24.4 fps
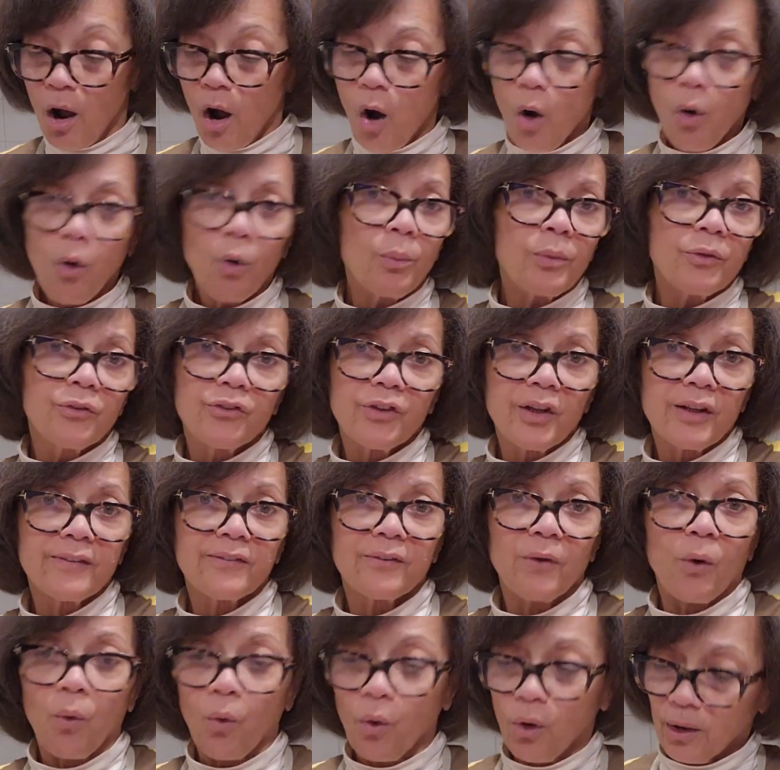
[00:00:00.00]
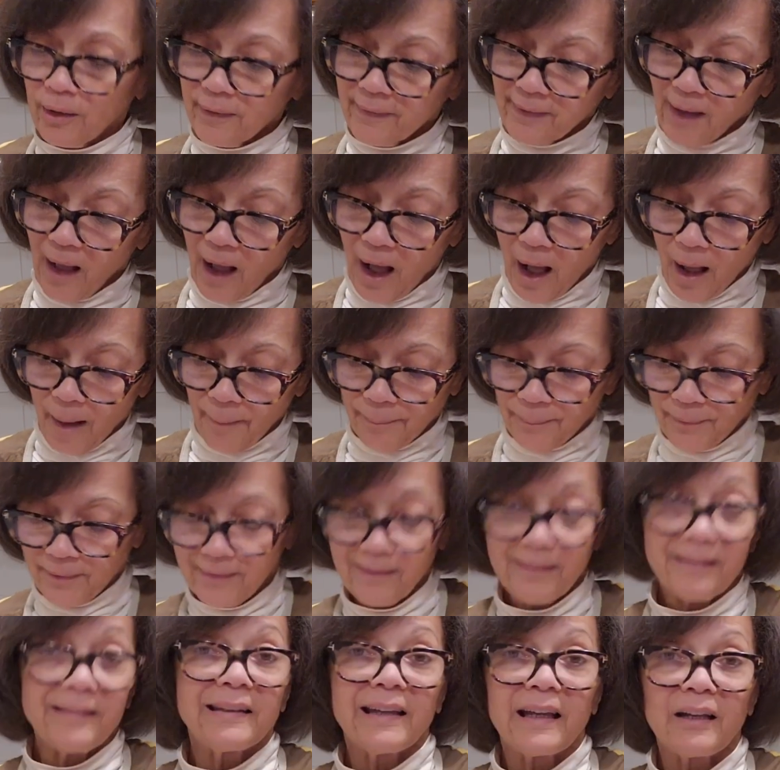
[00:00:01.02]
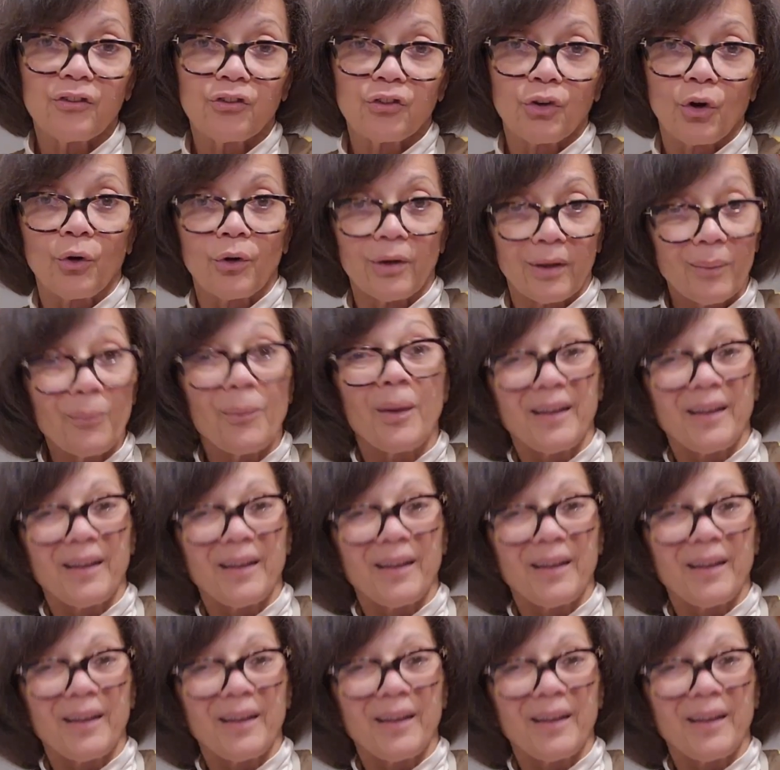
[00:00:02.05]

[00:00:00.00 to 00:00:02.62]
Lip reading: oh, it was just on top, it didn't get dirty.